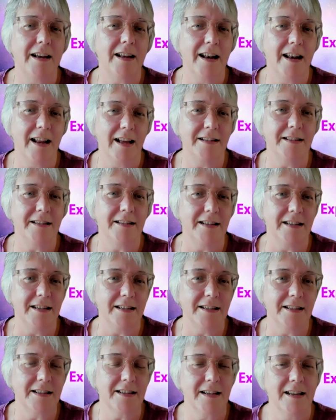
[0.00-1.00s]

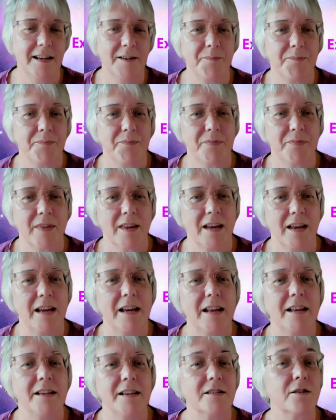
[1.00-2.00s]
Atlantis.
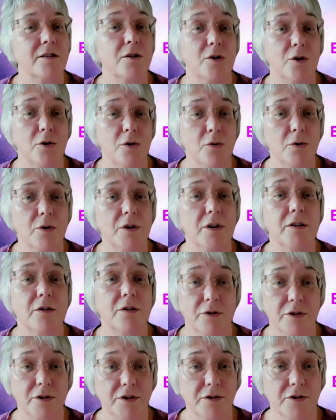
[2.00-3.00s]
It is coded
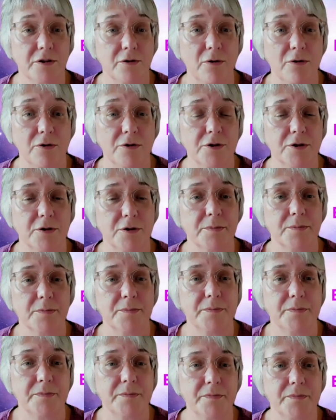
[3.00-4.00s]
crystals.
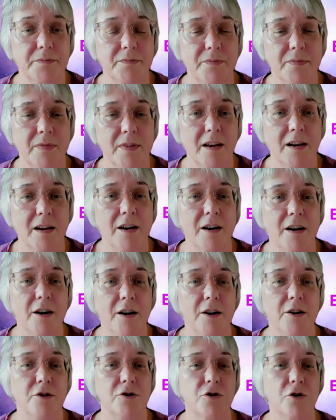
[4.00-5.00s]

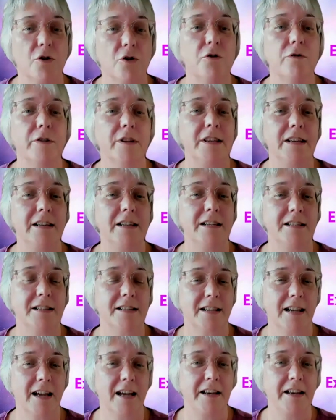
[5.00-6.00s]
So over these
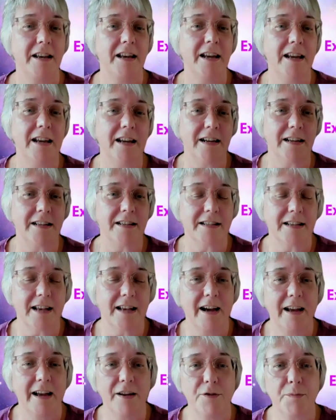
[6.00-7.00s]
10 years
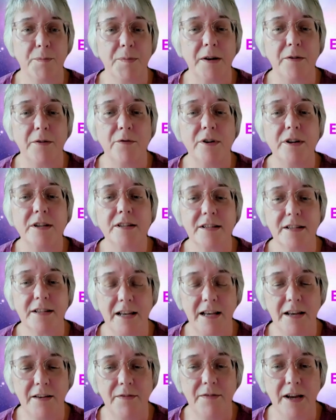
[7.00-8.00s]
I have been
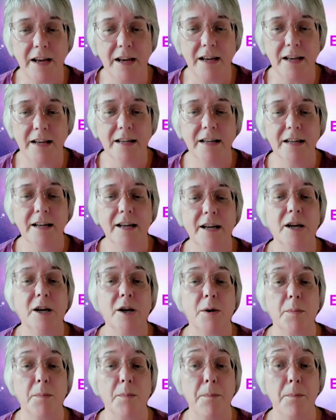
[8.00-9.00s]
receiving
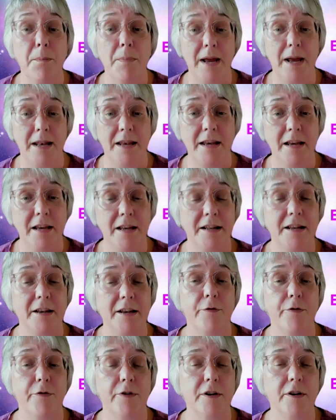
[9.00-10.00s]
many
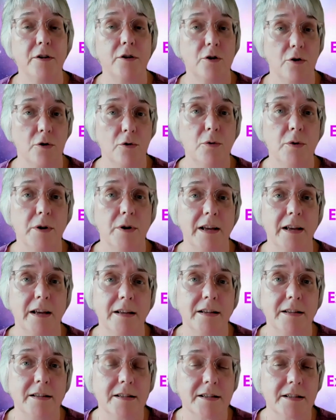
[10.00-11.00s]
different
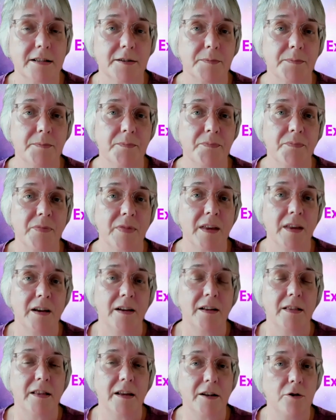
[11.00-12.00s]
codings
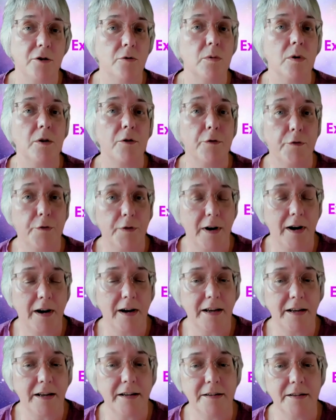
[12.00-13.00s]
that you will
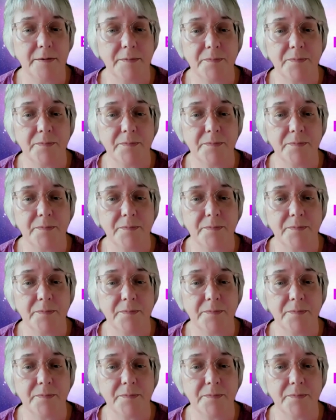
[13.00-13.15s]
find